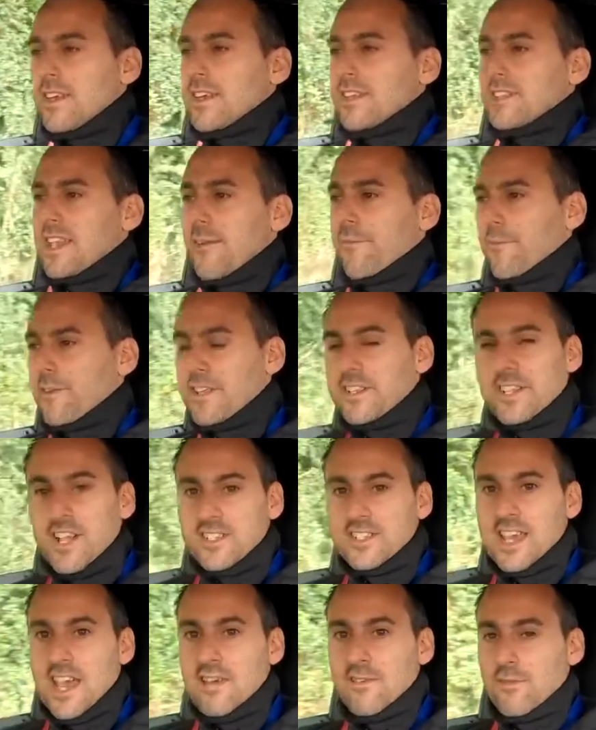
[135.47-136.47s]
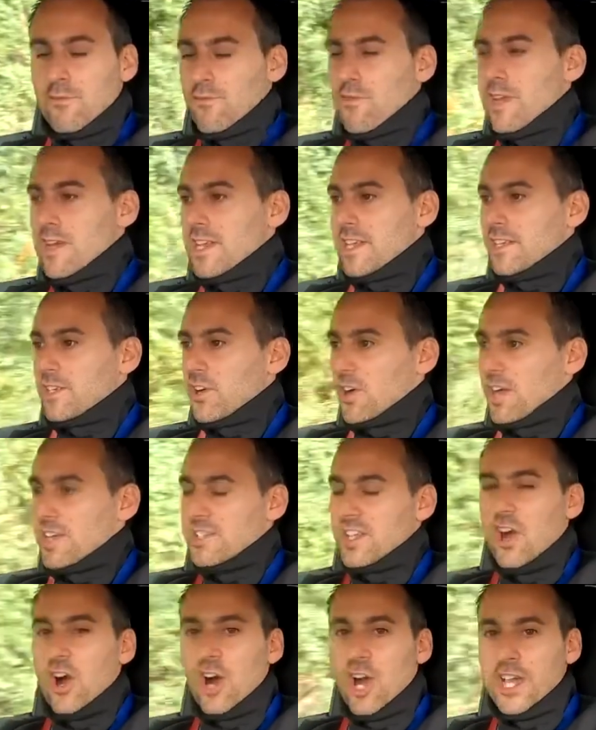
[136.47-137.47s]
Definitely does have a really
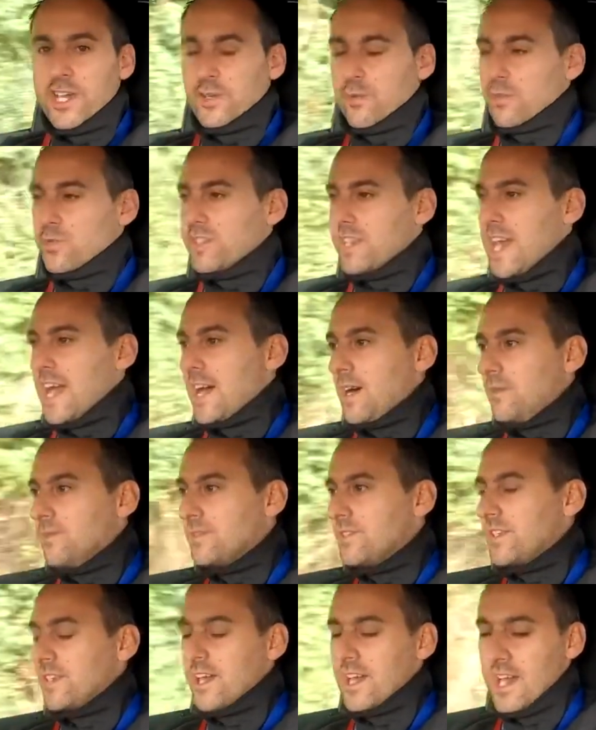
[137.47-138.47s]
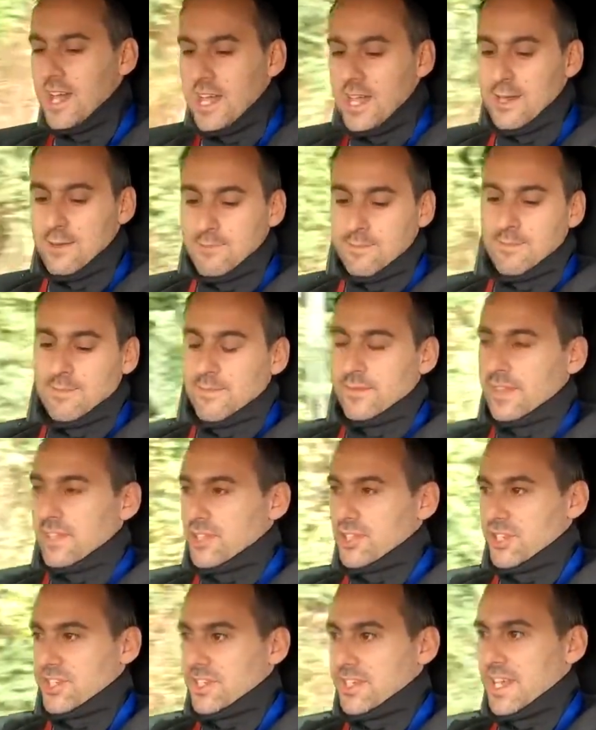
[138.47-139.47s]
nice idle sound. You're
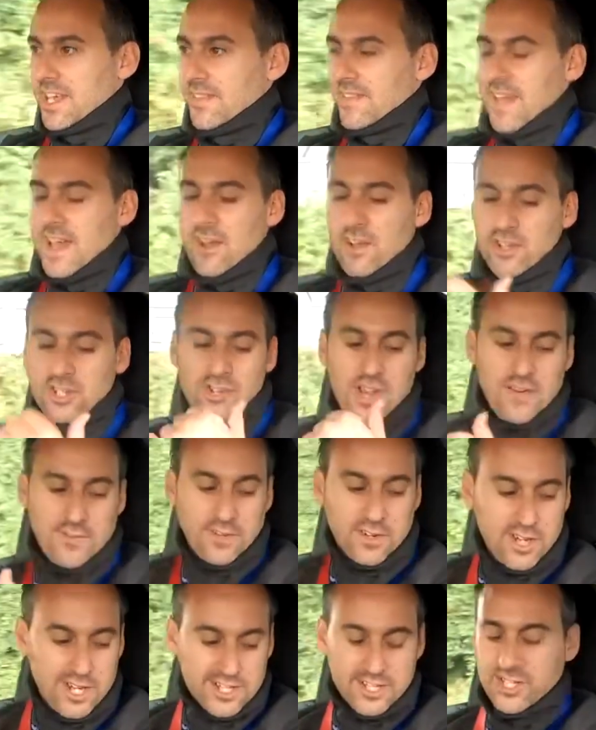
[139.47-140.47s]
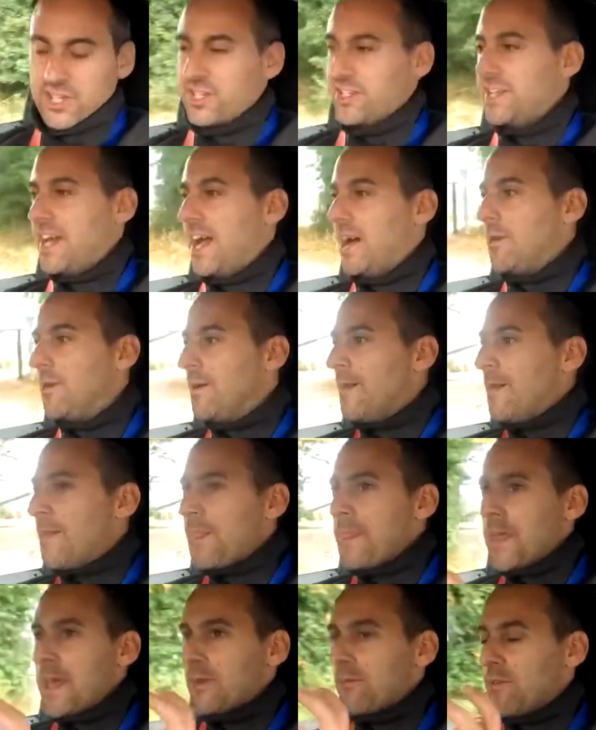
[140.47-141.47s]
just sitting there at traffic lights just now,
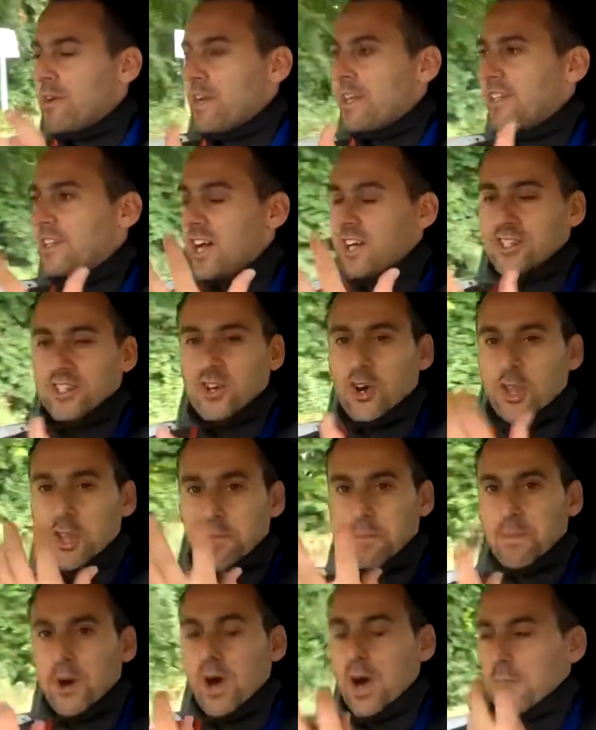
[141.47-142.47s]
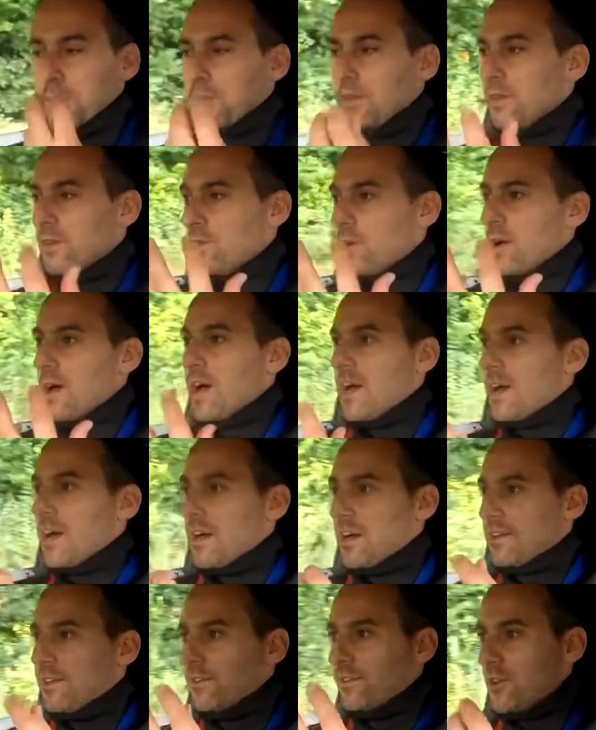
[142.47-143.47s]
it really does kind of barble
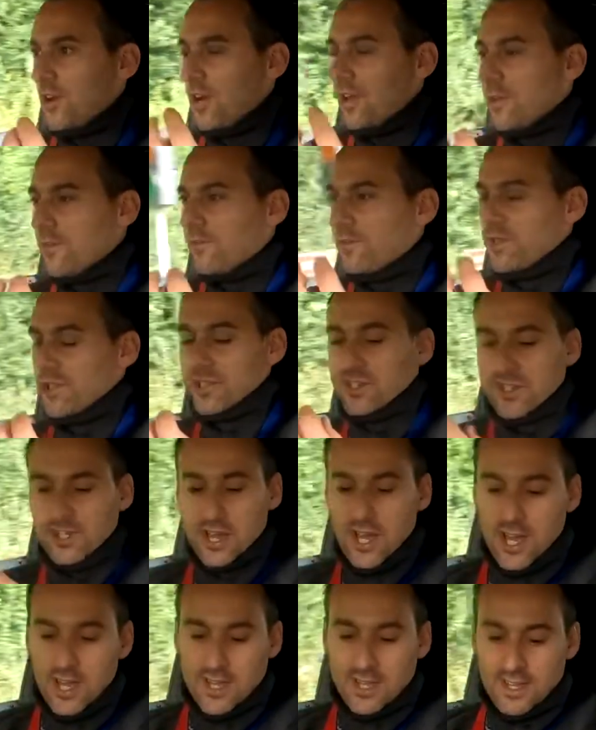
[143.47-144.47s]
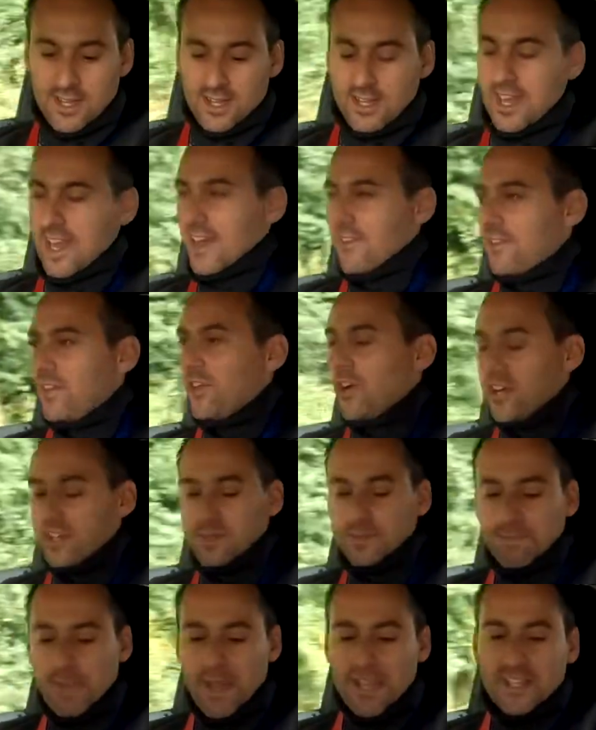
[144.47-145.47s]
and kind of just have a nice
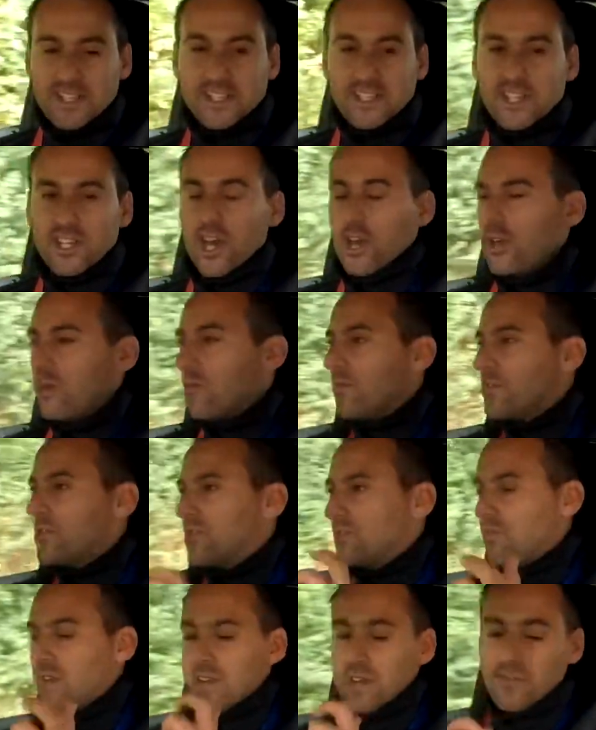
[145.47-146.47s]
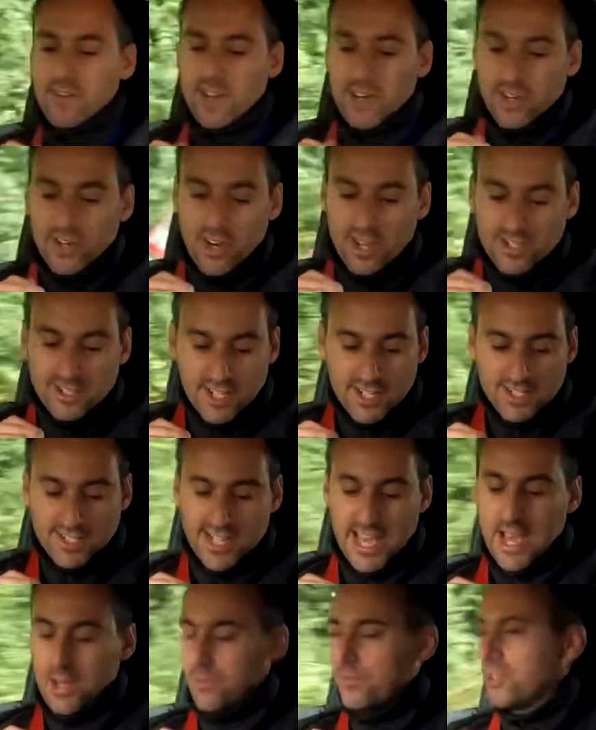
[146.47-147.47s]
bassy note, which is really nice. Does
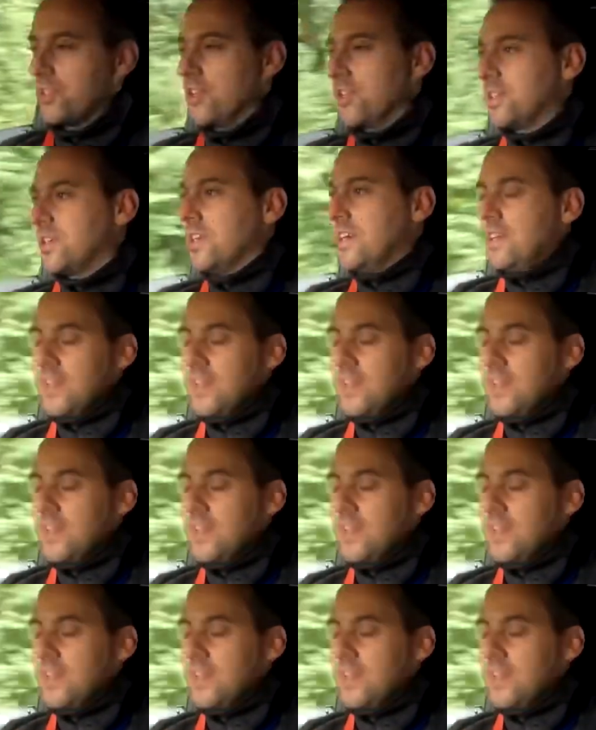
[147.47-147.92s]
sound good.